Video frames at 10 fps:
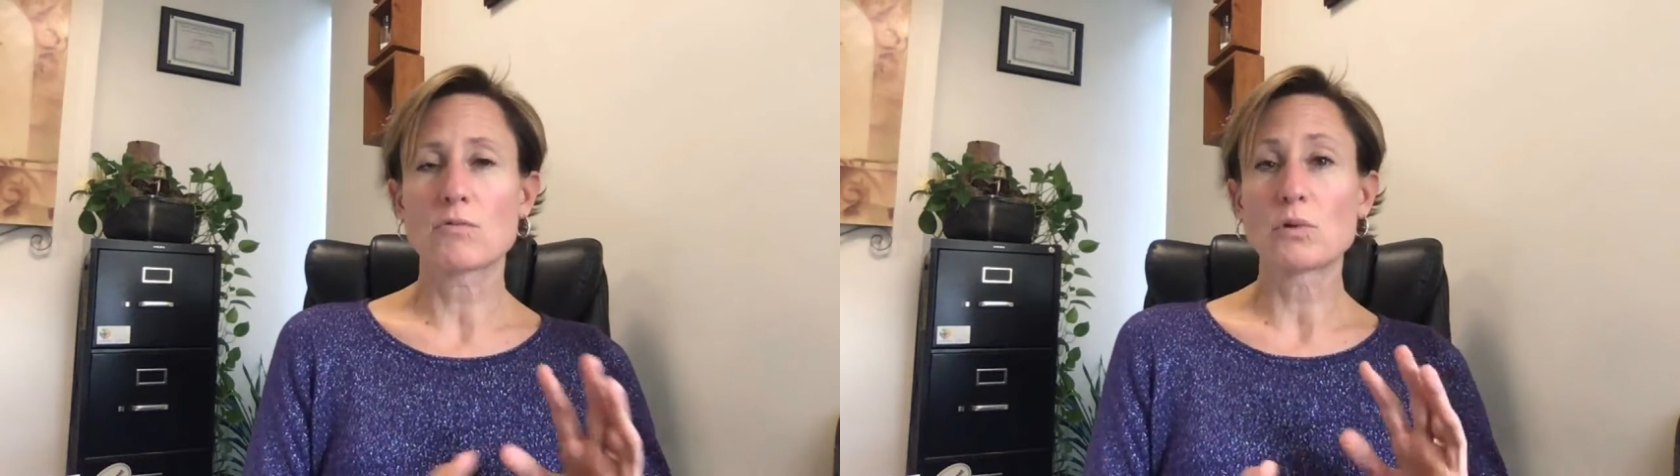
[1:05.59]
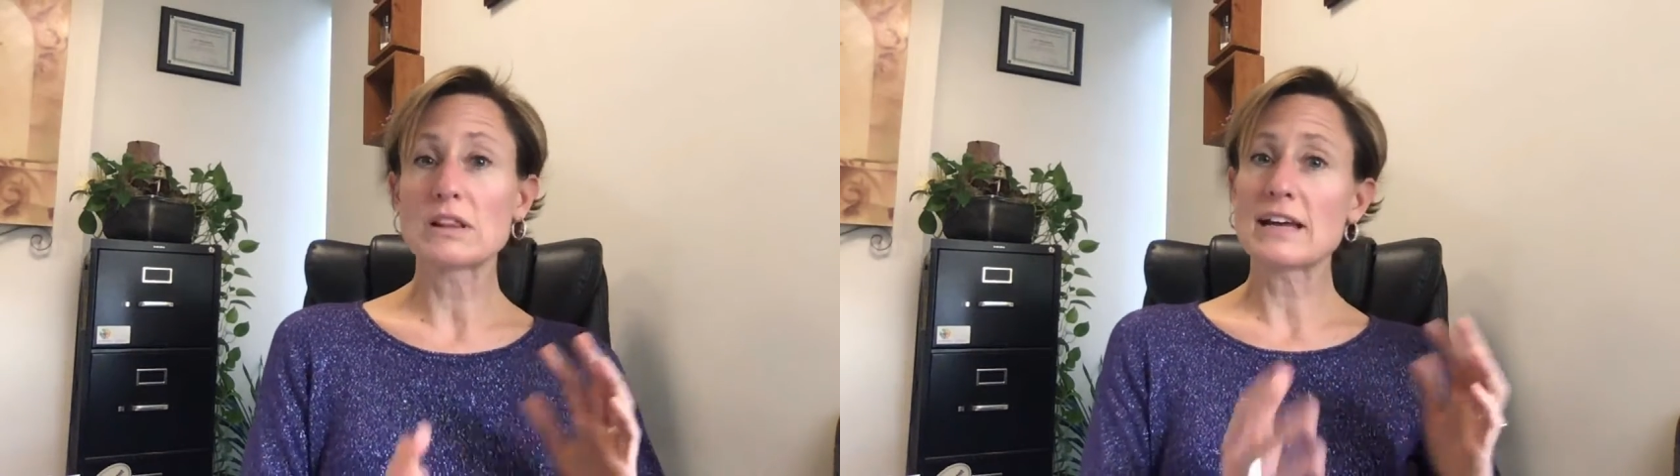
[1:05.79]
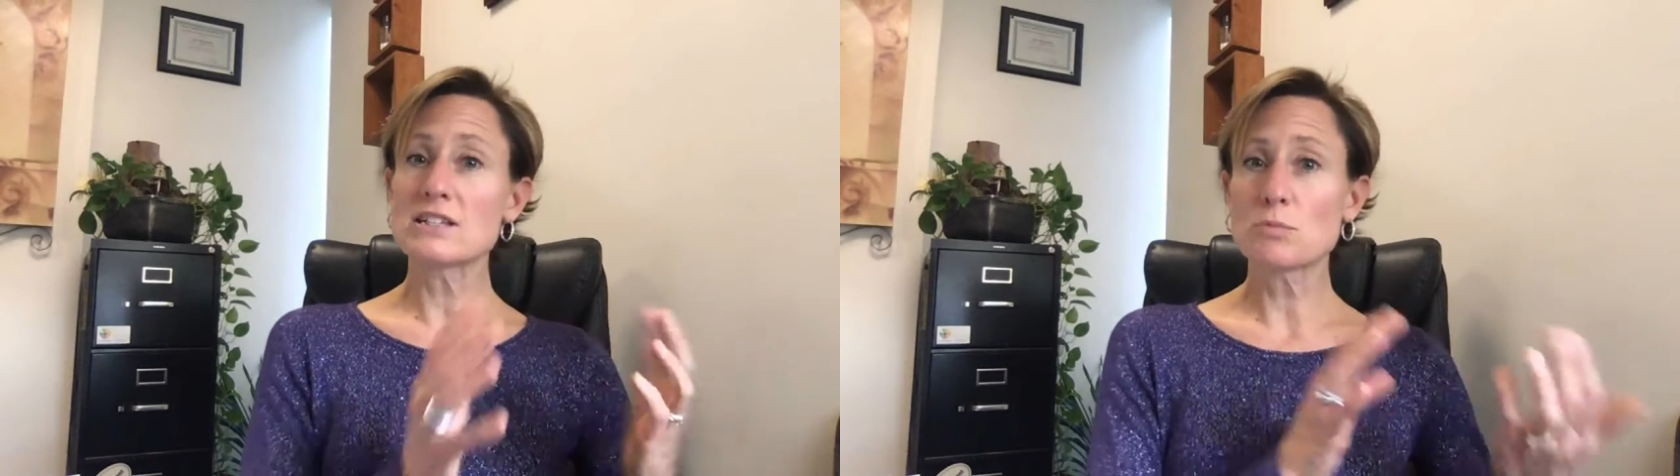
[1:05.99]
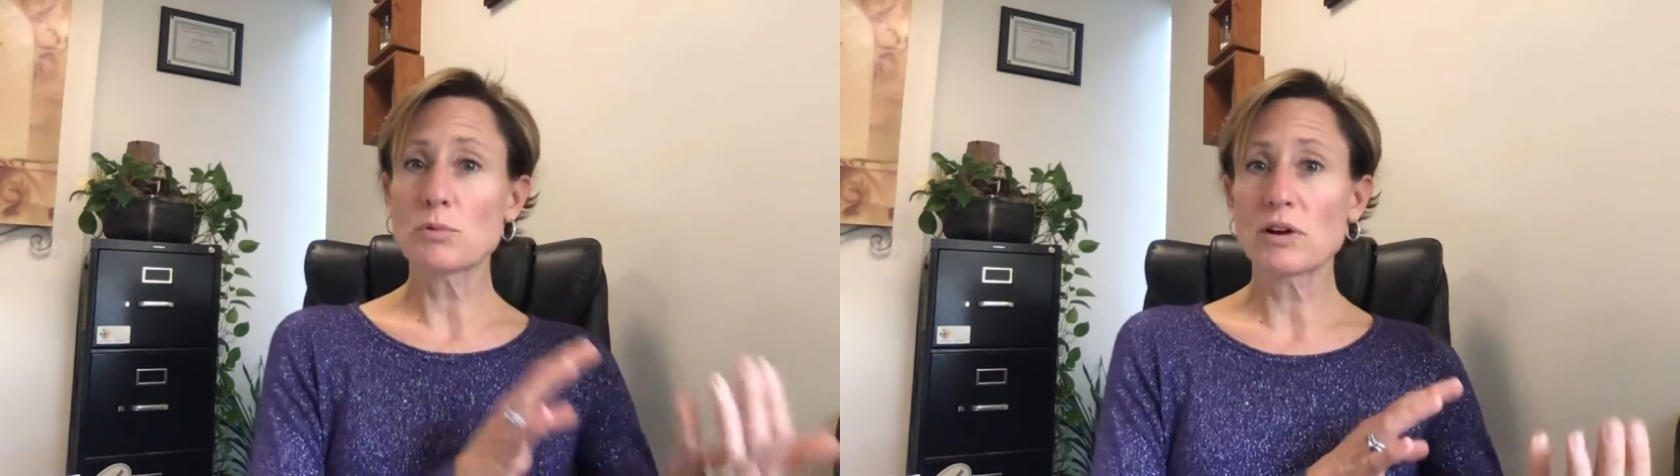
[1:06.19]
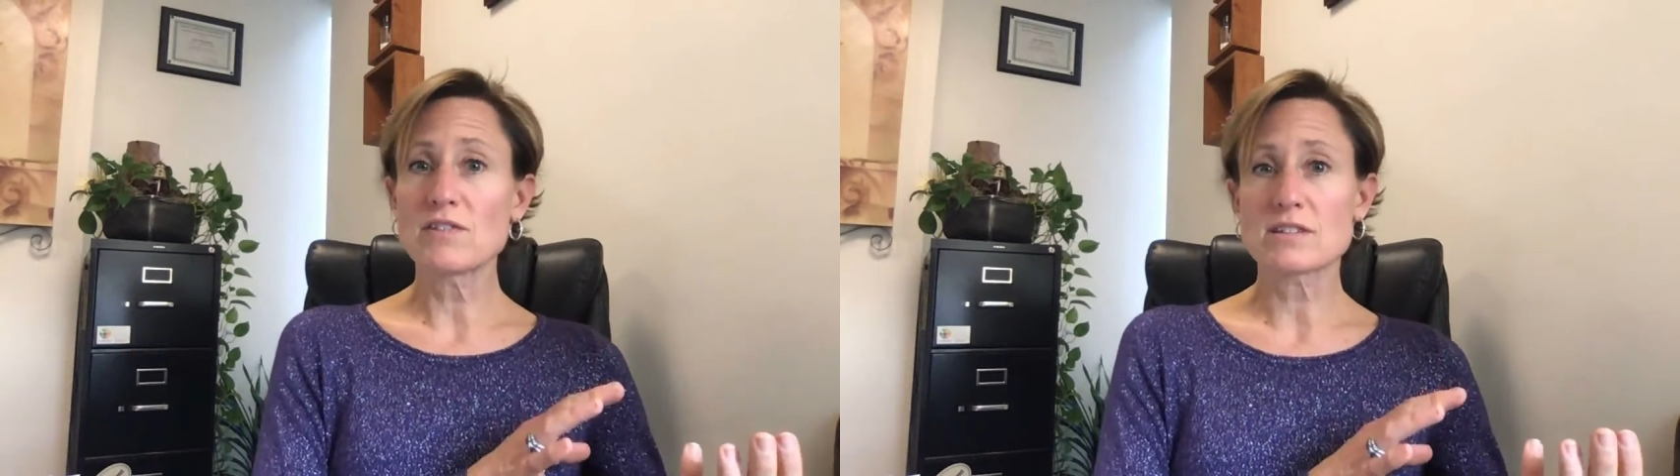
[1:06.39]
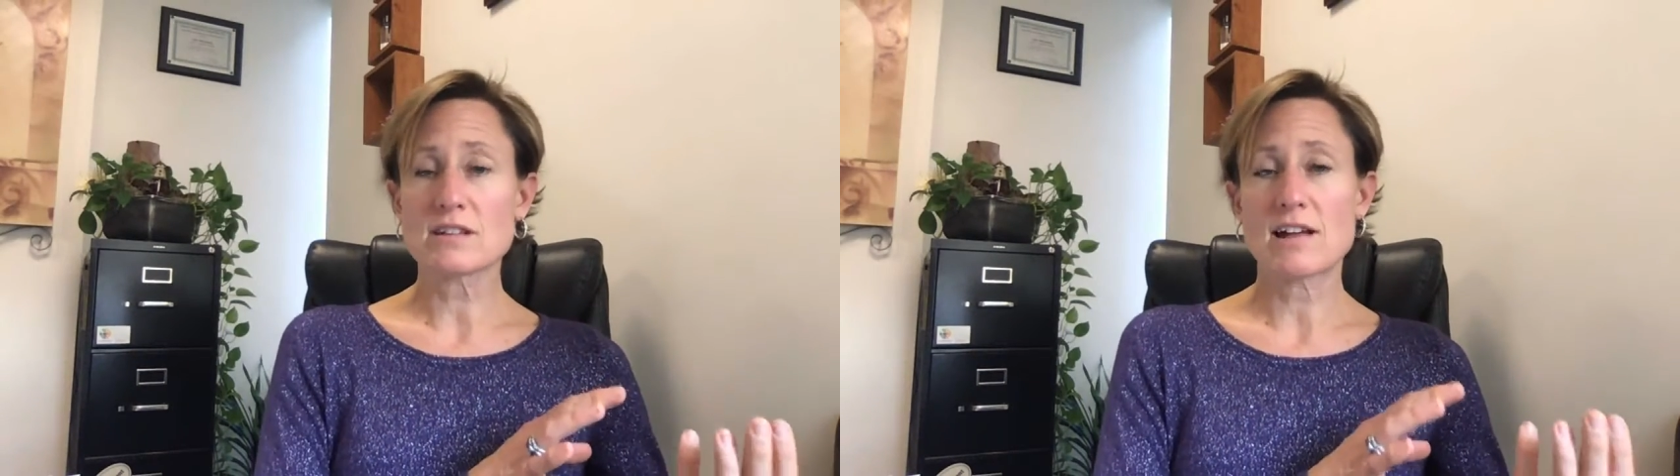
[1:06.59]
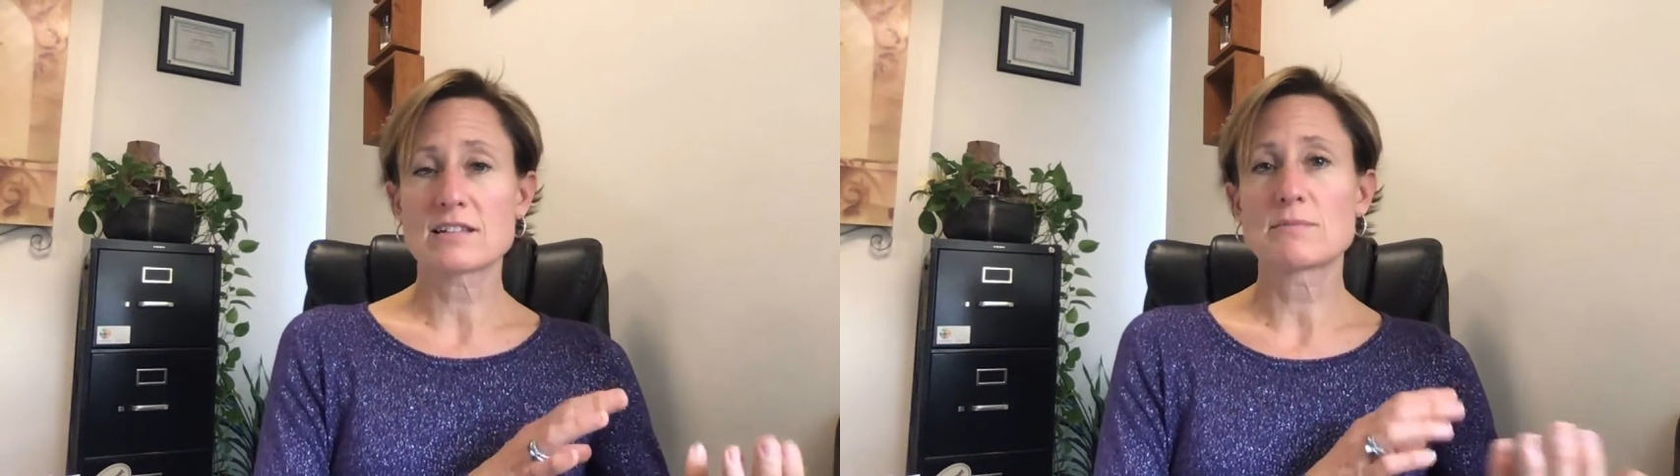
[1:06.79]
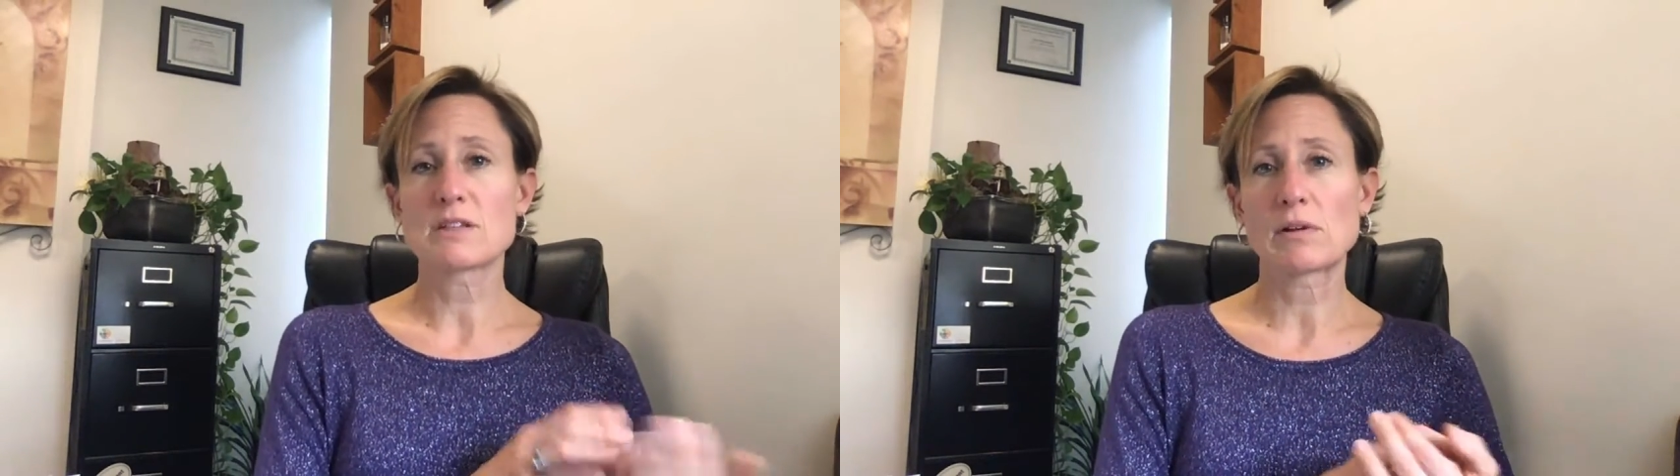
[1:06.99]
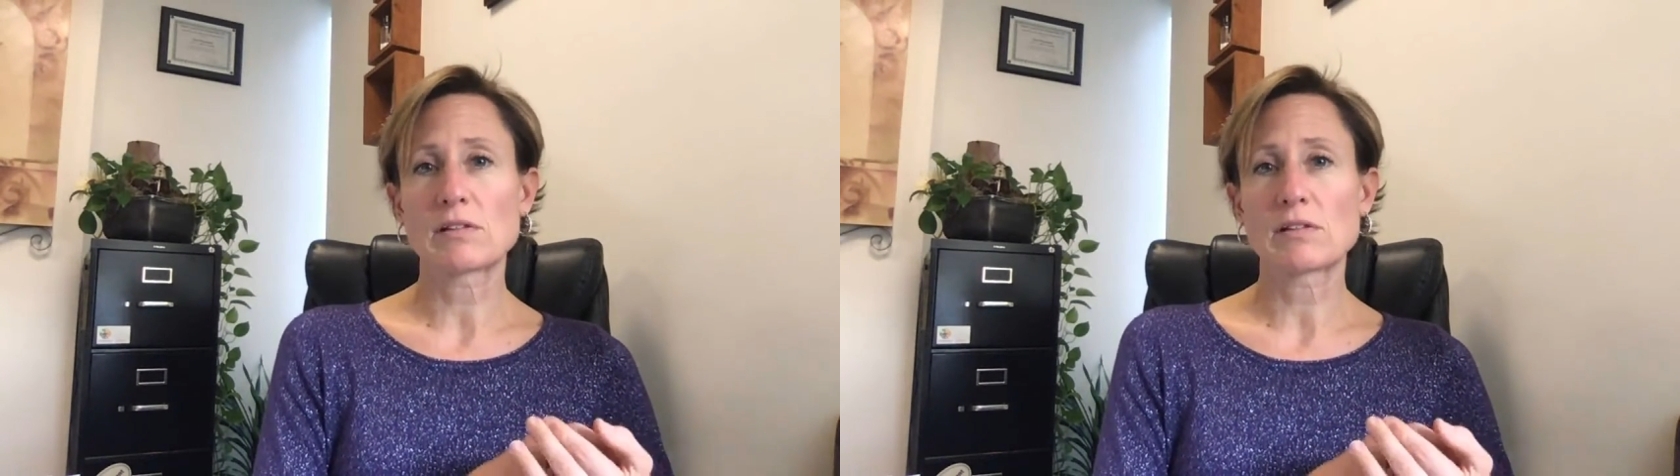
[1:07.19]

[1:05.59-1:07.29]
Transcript: relate to previous concepts that